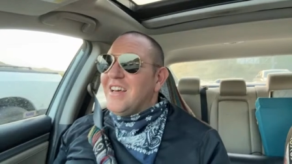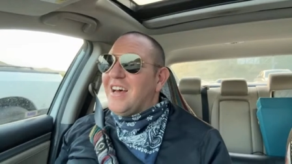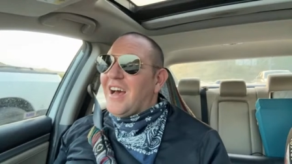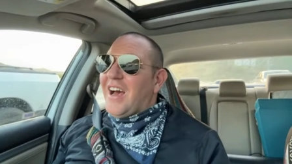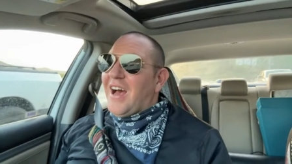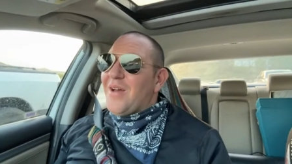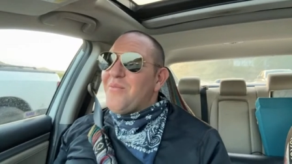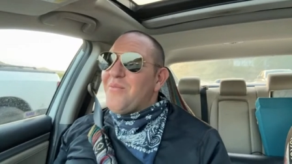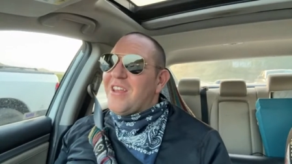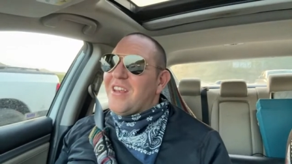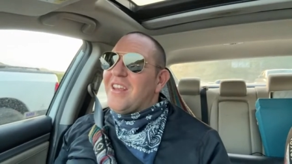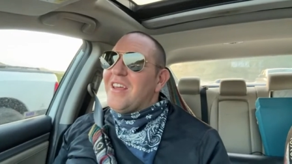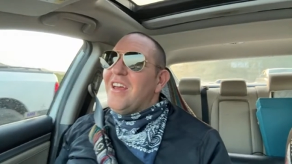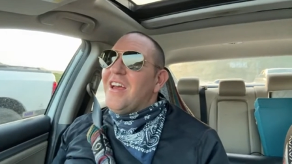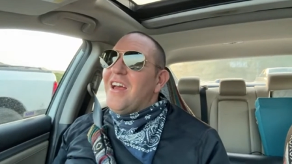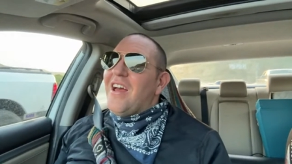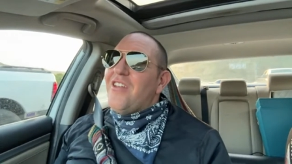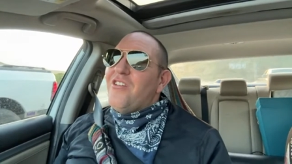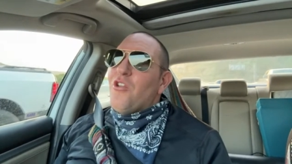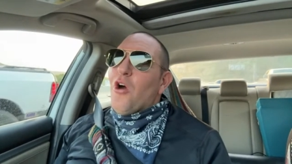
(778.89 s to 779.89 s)
I
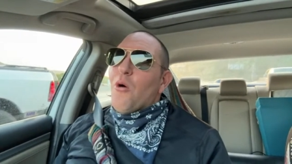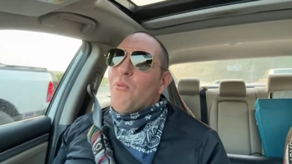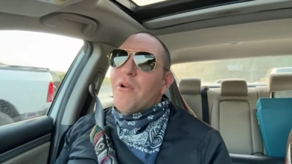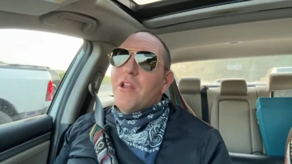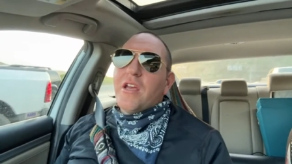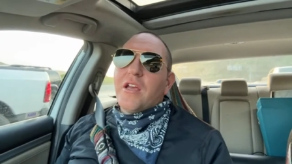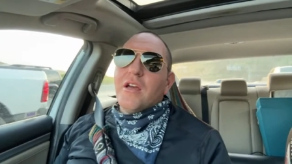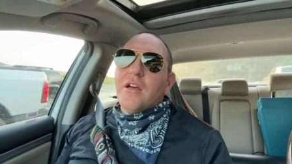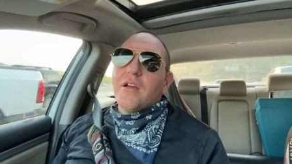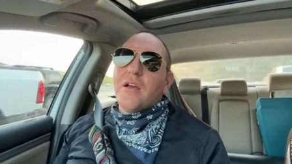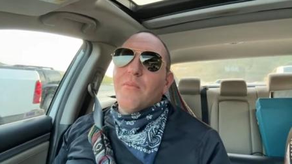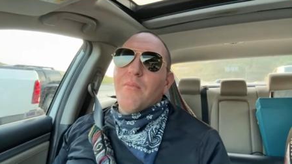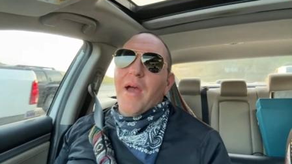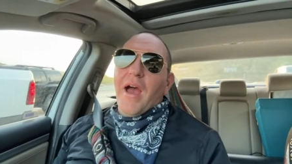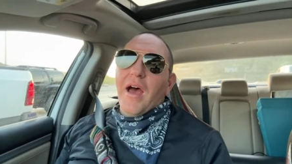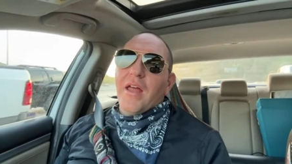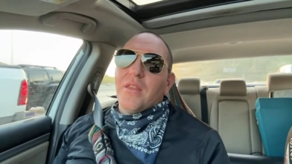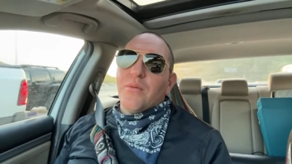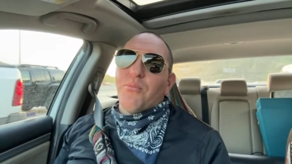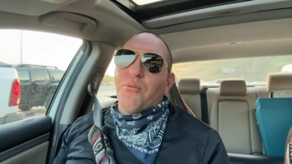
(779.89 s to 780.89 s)
mean, nobody can
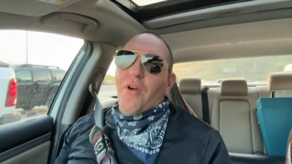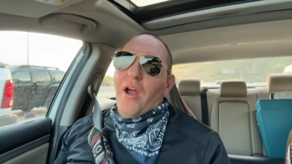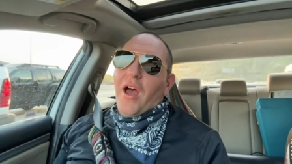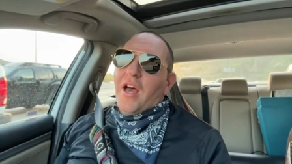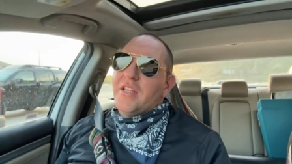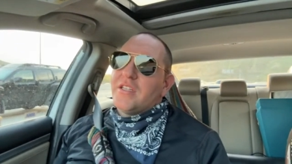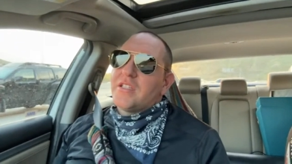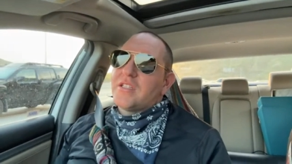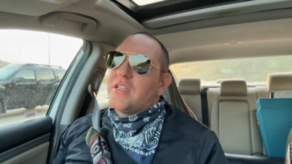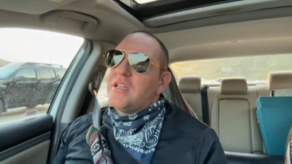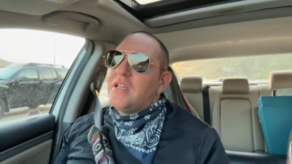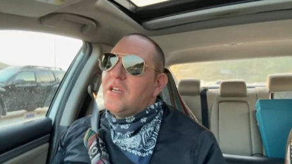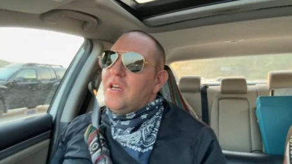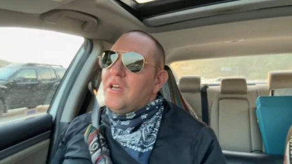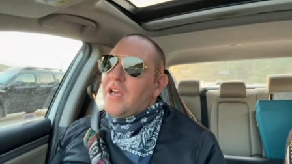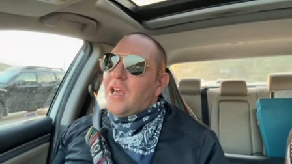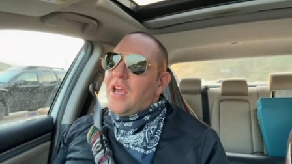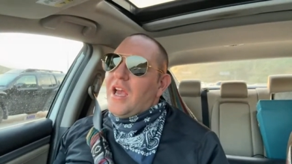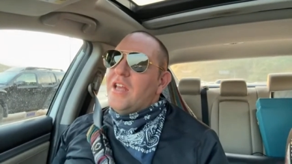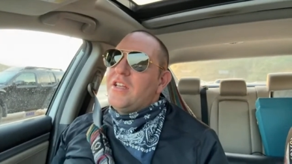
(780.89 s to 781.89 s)
command the press.
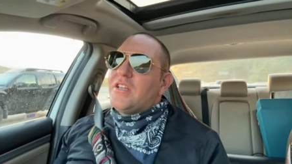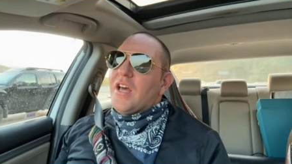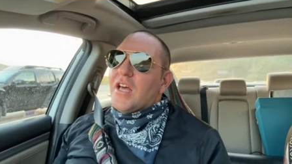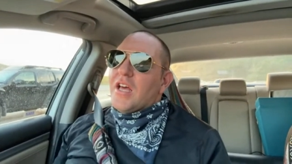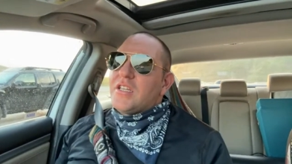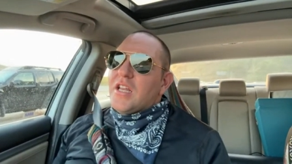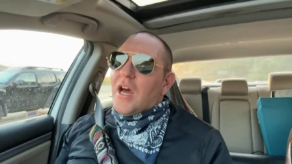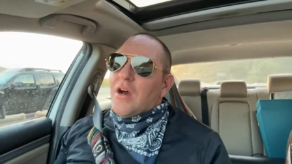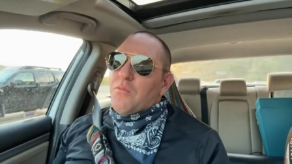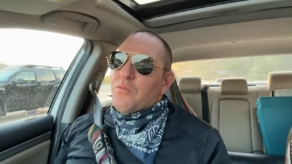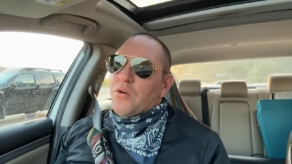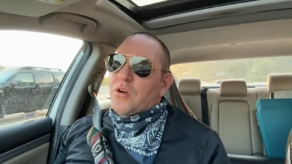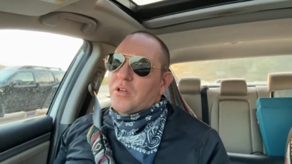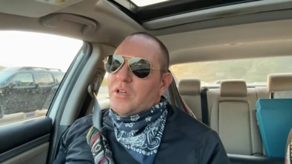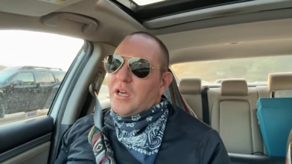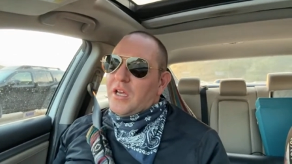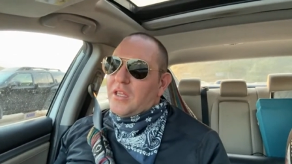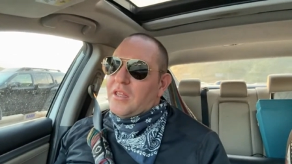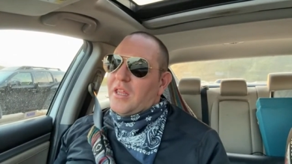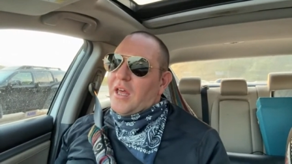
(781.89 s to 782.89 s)
It does not work
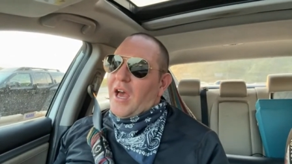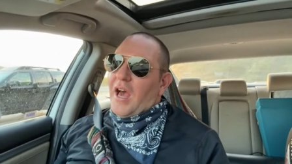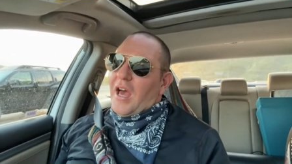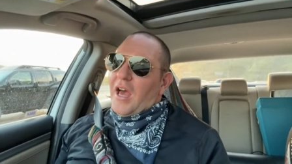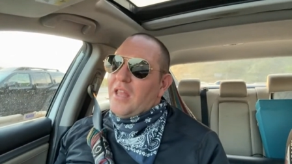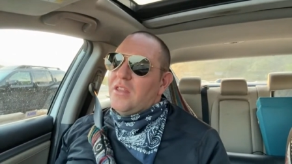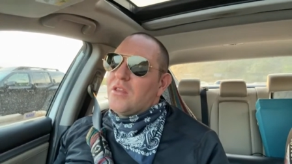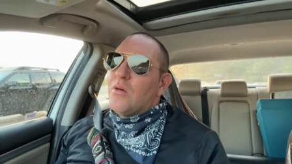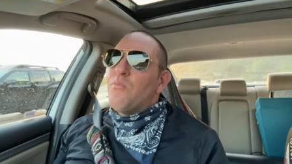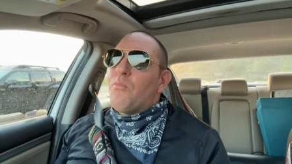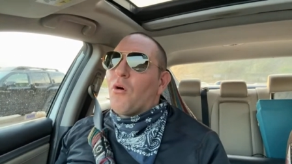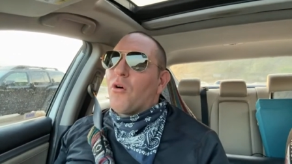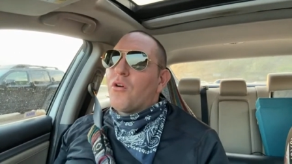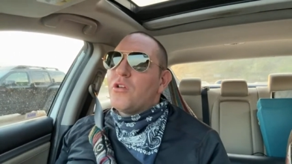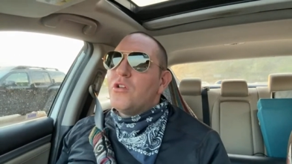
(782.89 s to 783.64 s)
like that. The more you